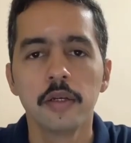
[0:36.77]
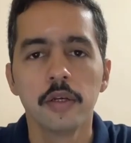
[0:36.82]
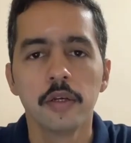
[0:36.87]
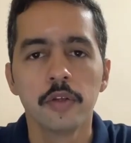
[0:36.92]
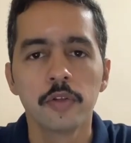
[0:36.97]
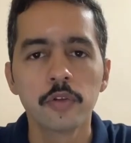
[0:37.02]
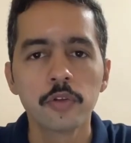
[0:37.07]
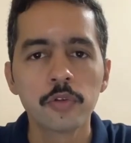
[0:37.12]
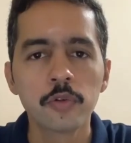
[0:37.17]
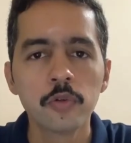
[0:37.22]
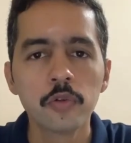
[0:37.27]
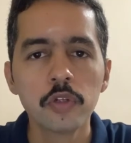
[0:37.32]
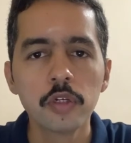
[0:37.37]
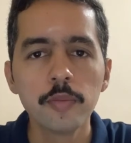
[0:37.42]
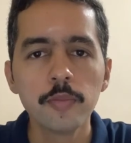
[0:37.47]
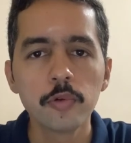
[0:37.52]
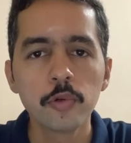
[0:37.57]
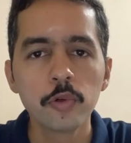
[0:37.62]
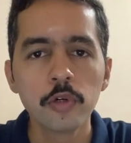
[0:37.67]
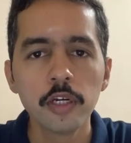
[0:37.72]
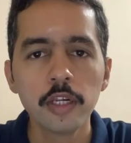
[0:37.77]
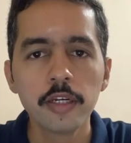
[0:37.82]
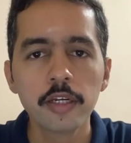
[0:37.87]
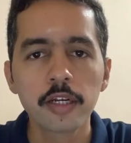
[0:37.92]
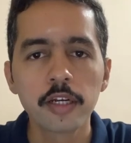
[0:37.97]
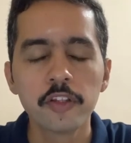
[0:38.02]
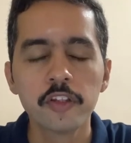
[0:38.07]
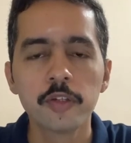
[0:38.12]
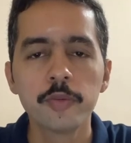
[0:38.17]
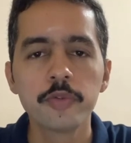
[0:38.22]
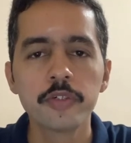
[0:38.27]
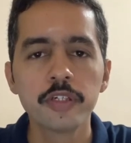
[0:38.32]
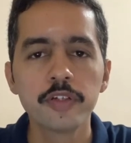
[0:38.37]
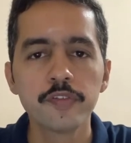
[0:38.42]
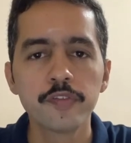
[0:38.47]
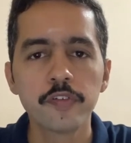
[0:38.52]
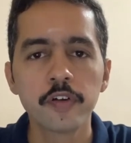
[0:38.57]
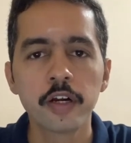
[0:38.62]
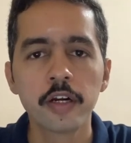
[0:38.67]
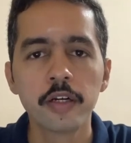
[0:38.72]
So Sundaram Rural and Consumption
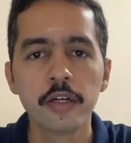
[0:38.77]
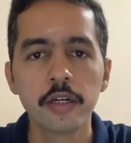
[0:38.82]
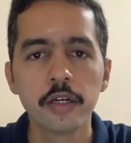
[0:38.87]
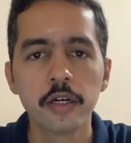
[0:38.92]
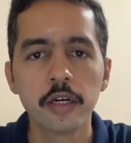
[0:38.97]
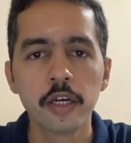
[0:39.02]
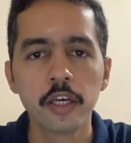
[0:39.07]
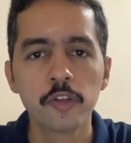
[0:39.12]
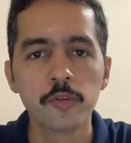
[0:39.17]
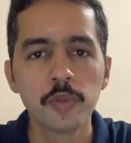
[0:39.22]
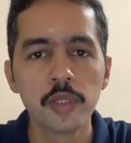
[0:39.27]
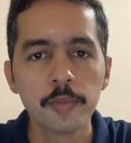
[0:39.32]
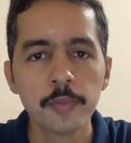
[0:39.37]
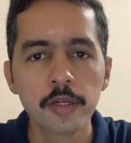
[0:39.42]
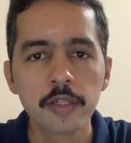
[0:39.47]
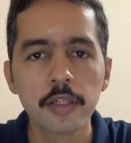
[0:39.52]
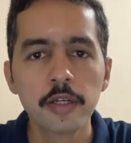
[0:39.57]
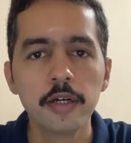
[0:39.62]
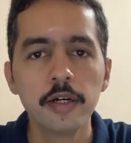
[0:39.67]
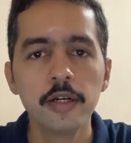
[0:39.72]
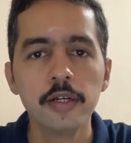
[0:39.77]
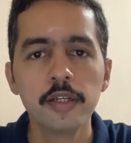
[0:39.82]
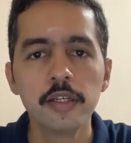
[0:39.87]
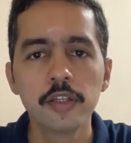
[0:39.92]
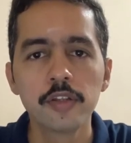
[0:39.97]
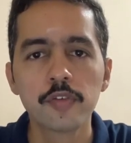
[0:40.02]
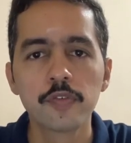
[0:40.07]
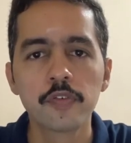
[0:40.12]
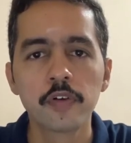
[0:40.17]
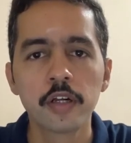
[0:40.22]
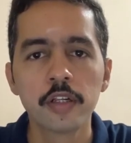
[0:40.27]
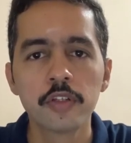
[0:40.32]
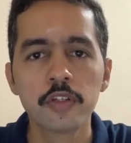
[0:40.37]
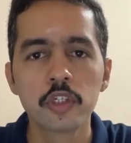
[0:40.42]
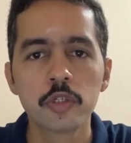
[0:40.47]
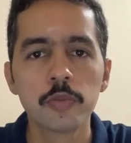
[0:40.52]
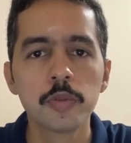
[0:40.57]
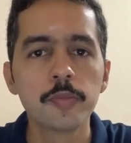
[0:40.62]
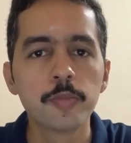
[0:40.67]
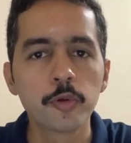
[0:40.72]
Fund has been among the earliest funds
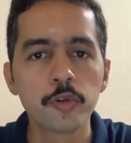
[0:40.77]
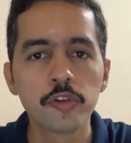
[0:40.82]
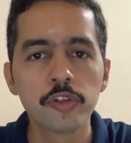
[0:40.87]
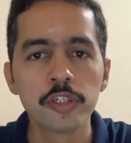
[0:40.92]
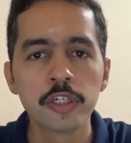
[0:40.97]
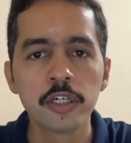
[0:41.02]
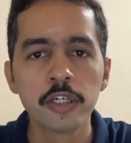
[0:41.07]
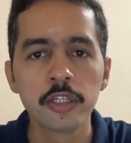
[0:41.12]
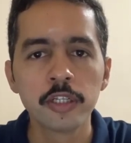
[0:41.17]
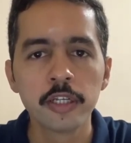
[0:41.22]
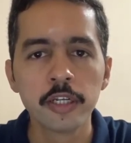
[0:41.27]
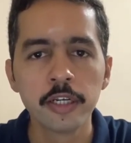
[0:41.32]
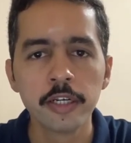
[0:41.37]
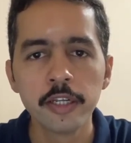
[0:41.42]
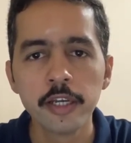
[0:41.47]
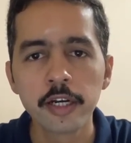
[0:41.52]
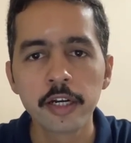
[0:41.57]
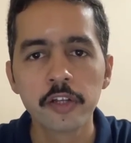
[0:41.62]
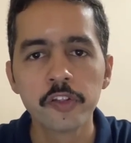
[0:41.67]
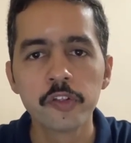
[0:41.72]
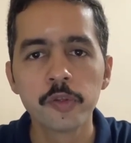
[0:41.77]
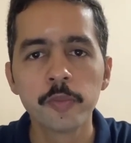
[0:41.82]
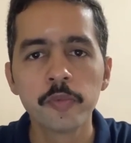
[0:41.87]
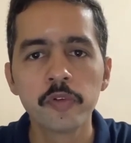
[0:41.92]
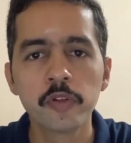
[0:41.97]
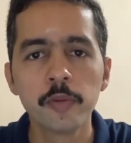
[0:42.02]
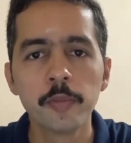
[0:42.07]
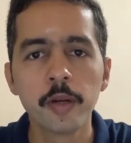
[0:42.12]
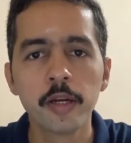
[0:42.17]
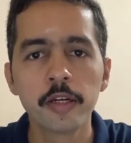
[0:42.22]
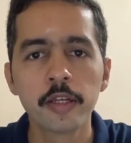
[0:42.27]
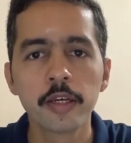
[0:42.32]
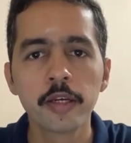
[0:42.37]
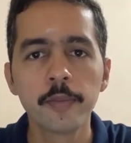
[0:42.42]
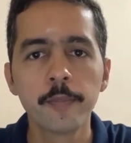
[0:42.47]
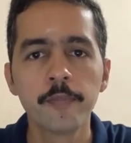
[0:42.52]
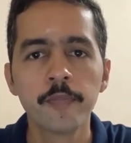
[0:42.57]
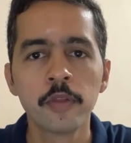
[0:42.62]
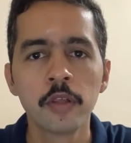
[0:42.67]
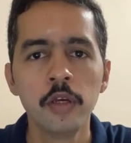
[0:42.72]
to be positioned in the India consumption thematic.
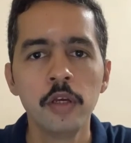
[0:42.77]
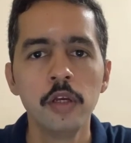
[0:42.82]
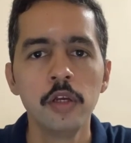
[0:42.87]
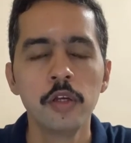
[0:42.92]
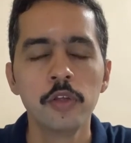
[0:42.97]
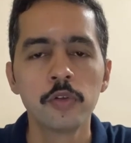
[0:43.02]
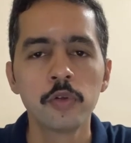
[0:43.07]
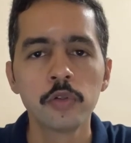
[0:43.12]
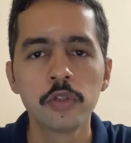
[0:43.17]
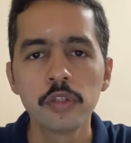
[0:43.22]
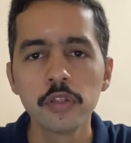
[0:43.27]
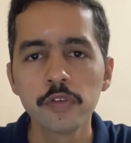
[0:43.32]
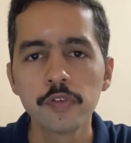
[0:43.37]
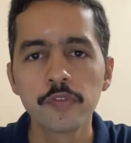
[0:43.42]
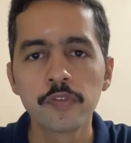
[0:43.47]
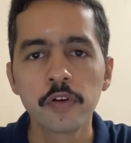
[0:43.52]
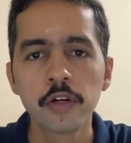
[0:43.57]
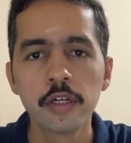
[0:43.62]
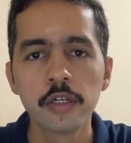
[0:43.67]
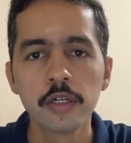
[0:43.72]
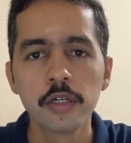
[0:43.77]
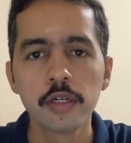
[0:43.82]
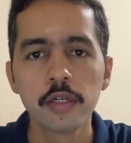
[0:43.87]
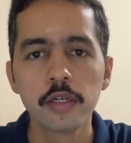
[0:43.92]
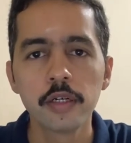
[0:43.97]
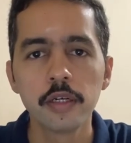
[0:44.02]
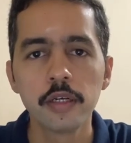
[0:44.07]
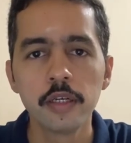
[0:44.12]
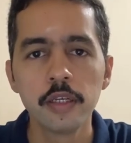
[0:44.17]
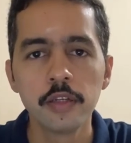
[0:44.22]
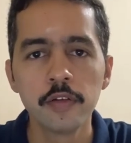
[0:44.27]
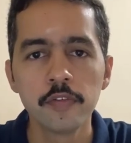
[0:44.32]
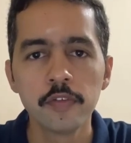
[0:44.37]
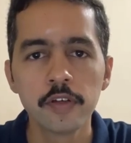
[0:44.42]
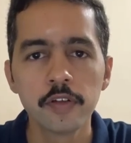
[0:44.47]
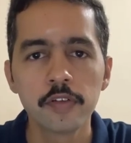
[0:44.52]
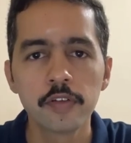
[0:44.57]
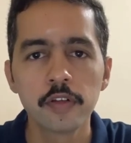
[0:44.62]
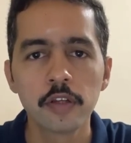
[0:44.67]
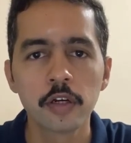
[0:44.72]
So this fund
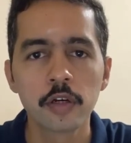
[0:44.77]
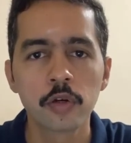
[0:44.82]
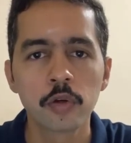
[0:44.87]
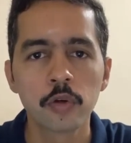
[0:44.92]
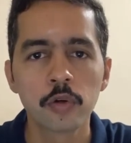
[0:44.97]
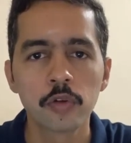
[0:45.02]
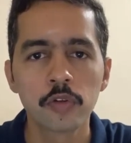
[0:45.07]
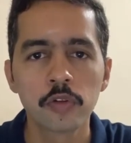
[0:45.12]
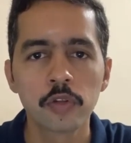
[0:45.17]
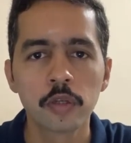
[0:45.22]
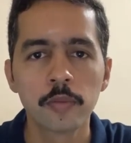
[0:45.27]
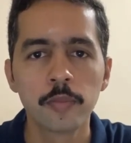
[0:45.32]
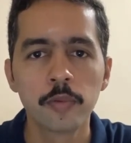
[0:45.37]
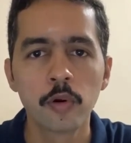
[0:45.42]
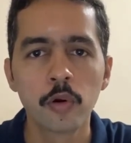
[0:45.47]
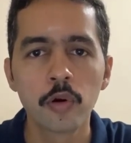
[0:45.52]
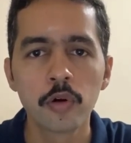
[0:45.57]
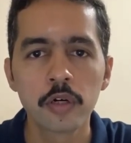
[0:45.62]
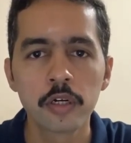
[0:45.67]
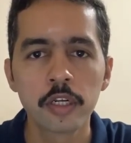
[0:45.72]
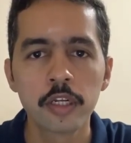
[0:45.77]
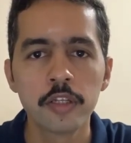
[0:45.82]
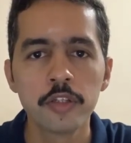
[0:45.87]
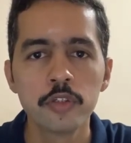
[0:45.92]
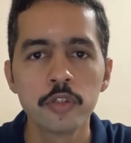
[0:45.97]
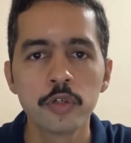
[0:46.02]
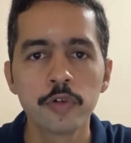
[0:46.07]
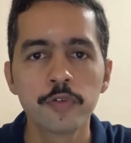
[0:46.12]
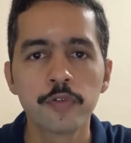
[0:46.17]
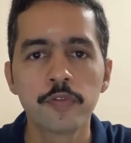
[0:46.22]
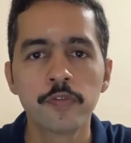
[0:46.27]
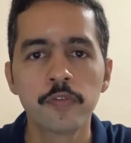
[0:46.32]
invests across a broad range of